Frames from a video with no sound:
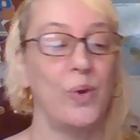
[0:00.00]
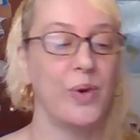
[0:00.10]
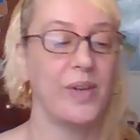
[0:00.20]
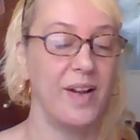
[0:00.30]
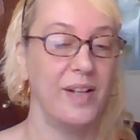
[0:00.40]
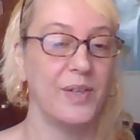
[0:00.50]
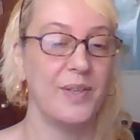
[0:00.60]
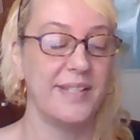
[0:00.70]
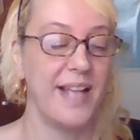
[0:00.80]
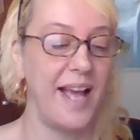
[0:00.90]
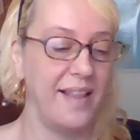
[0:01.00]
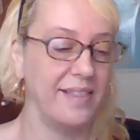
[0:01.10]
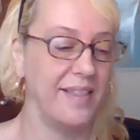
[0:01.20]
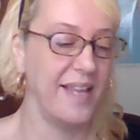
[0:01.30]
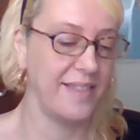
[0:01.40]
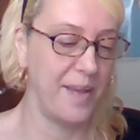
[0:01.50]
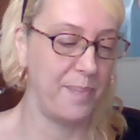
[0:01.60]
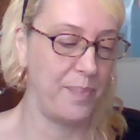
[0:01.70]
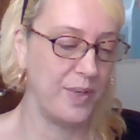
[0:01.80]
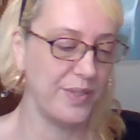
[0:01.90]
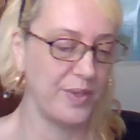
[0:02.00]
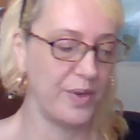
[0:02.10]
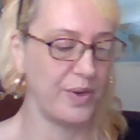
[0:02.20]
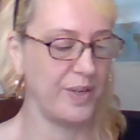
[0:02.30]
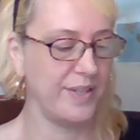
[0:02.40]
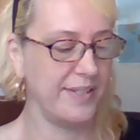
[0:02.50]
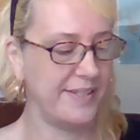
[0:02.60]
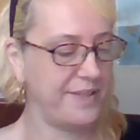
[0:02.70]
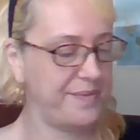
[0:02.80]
your colors. I like that, boys and girls.